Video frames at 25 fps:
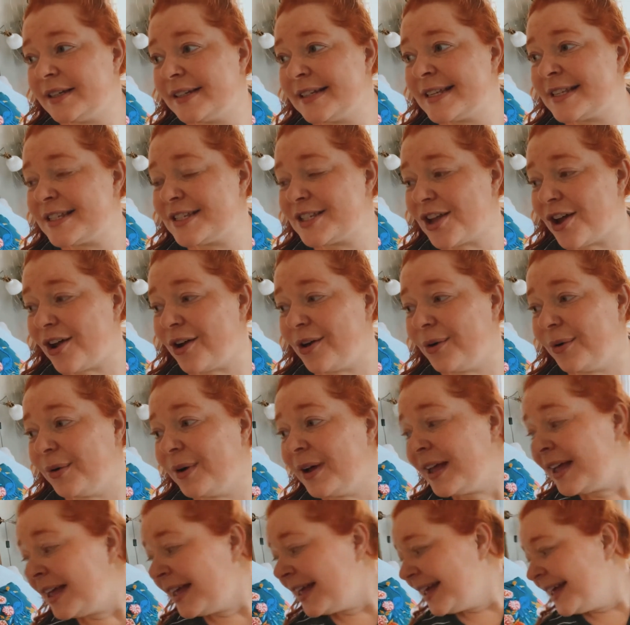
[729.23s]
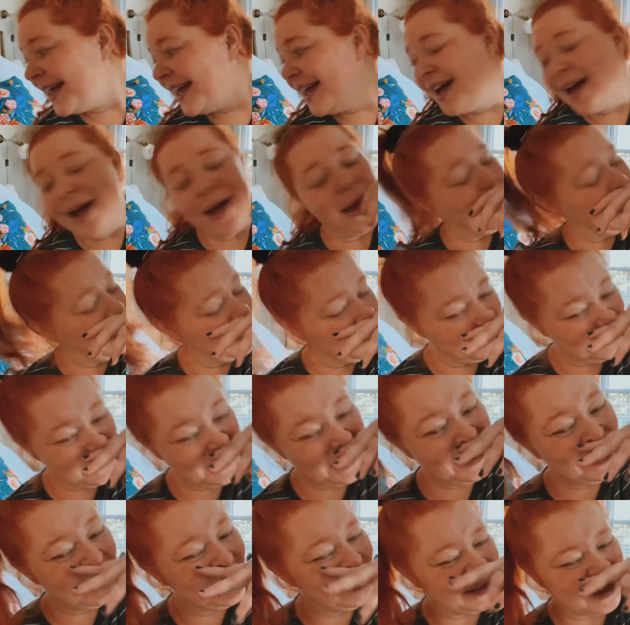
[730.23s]
So,
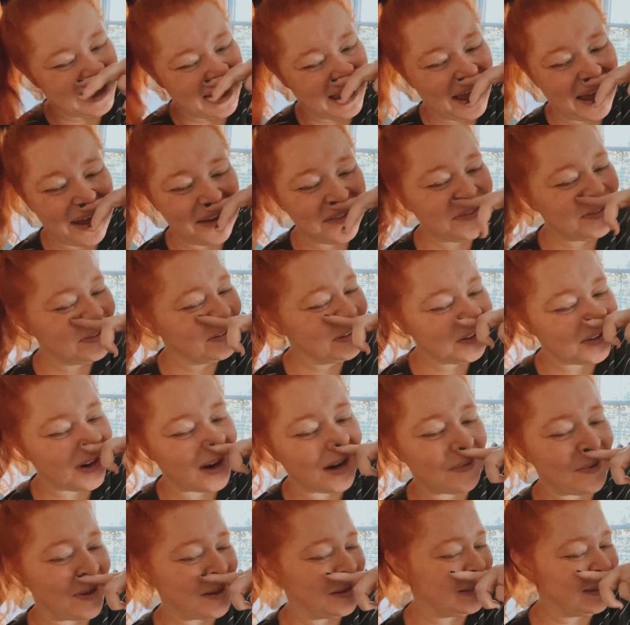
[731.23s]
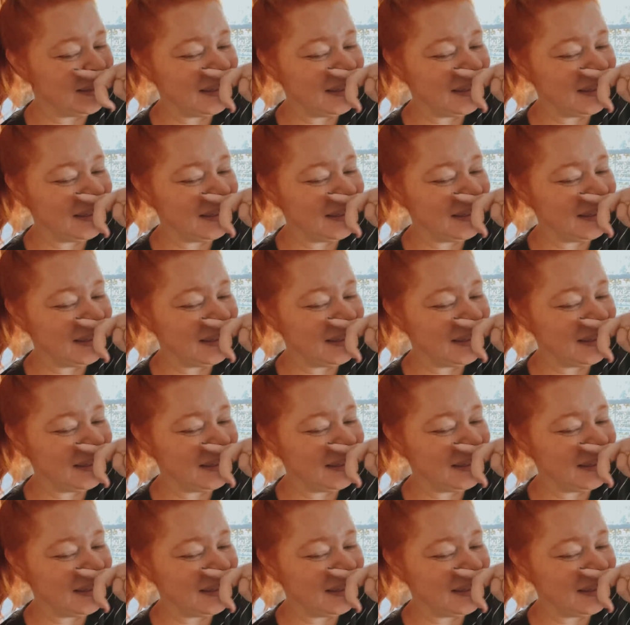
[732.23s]
yeah, I'm feeling great about it.